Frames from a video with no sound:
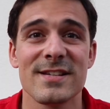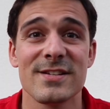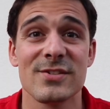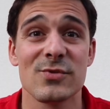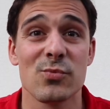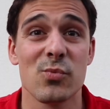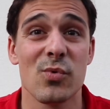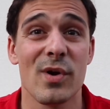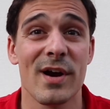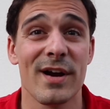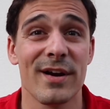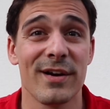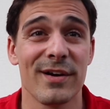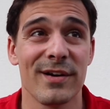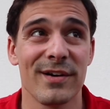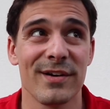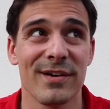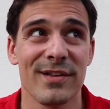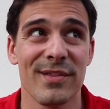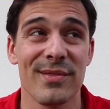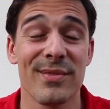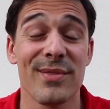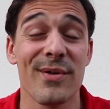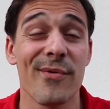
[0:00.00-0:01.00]
is
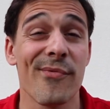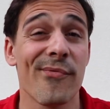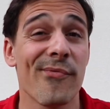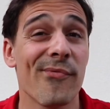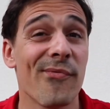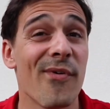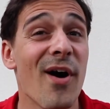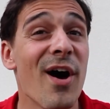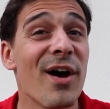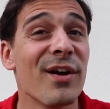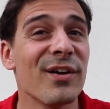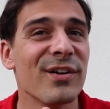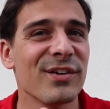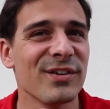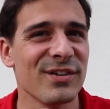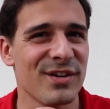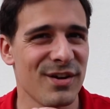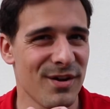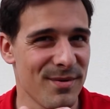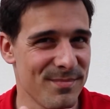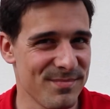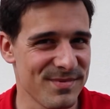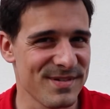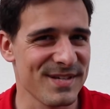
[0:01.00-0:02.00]
where the fun
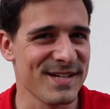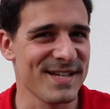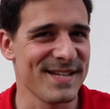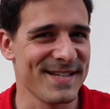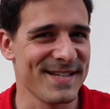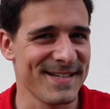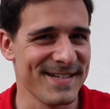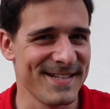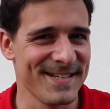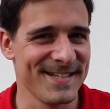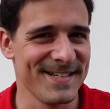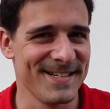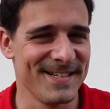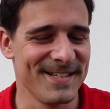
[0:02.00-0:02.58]
comes in.